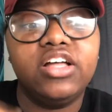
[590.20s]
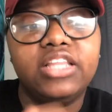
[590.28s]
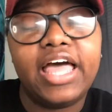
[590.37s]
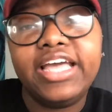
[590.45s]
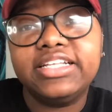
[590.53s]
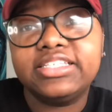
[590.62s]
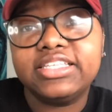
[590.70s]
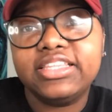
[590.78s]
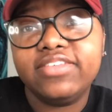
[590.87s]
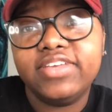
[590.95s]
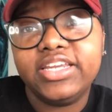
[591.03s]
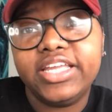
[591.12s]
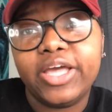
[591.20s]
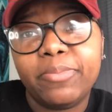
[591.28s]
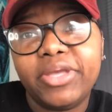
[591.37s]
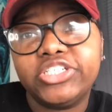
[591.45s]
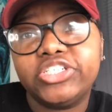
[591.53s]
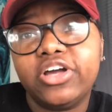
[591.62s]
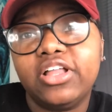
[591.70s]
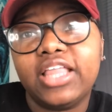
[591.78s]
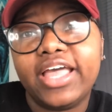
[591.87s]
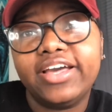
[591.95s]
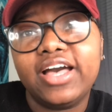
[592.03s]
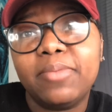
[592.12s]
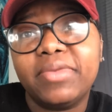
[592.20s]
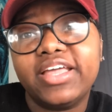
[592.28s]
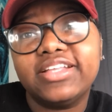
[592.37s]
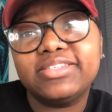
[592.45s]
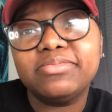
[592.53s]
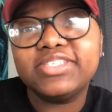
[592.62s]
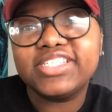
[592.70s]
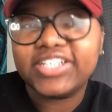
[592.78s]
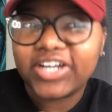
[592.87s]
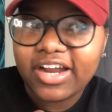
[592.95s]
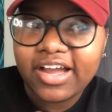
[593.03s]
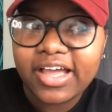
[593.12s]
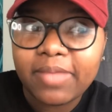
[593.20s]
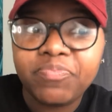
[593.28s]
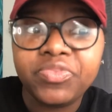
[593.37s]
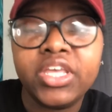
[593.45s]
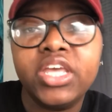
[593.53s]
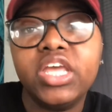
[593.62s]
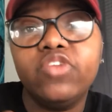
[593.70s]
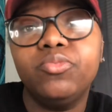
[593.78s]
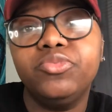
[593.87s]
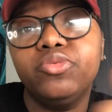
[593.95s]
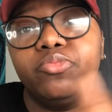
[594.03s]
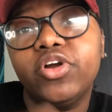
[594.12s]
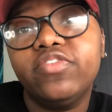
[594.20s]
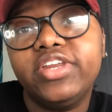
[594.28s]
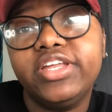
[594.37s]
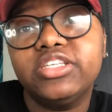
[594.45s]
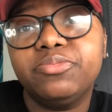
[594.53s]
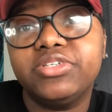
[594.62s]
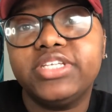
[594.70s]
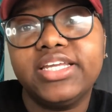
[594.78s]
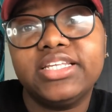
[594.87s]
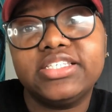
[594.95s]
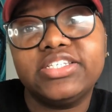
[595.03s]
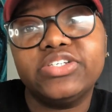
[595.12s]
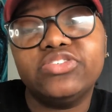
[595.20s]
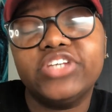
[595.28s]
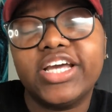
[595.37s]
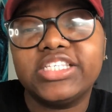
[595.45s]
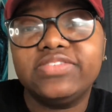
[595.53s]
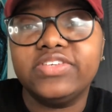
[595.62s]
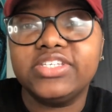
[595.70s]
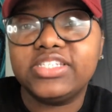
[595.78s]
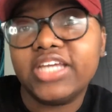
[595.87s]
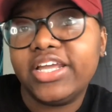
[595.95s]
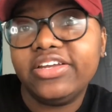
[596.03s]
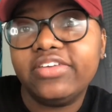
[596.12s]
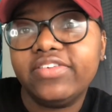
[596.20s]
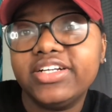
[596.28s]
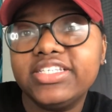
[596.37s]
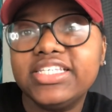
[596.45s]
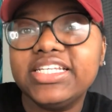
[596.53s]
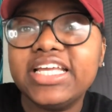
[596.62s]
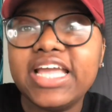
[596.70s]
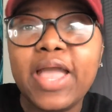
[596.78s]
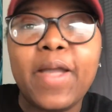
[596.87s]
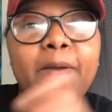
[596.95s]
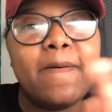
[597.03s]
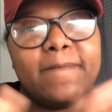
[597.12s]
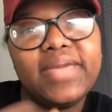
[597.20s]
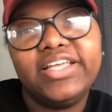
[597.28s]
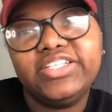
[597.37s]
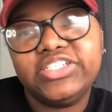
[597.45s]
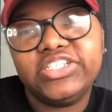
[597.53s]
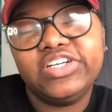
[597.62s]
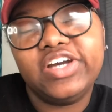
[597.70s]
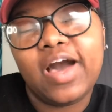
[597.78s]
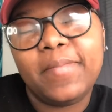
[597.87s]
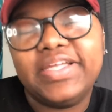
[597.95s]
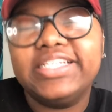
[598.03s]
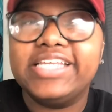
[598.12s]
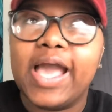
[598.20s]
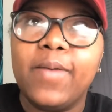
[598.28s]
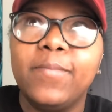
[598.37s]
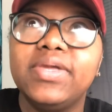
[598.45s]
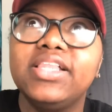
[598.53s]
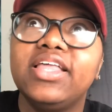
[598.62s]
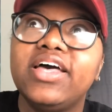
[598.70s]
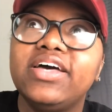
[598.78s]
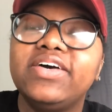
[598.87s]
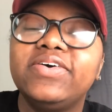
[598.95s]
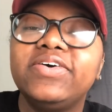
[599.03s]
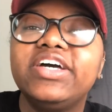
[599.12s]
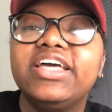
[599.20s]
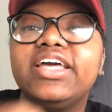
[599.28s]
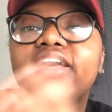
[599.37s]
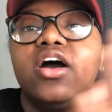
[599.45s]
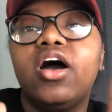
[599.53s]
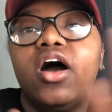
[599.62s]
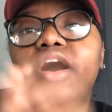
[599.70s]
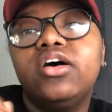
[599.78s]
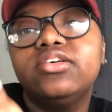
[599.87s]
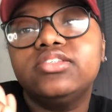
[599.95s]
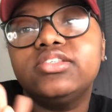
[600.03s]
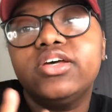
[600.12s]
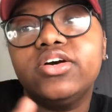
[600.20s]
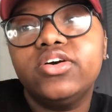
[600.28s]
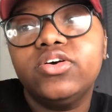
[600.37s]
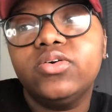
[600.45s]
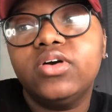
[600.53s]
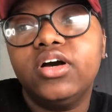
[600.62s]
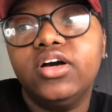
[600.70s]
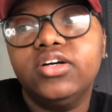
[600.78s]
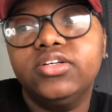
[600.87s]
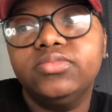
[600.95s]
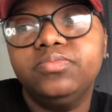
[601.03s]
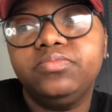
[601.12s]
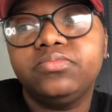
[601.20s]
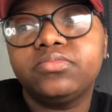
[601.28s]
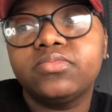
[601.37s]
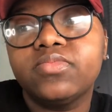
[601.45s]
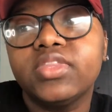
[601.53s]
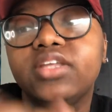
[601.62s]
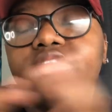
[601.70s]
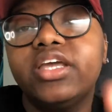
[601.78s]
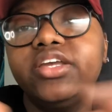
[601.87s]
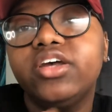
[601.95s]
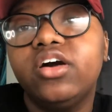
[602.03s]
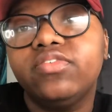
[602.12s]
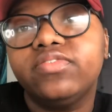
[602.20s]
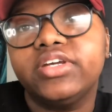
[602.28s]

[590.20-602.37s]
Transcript: liked the video, make sure y'all like, comment, and subscribe. If you want to do more videos pertaining to Jacksonville State University, make sure you comment down below. Also, um, thank y'all for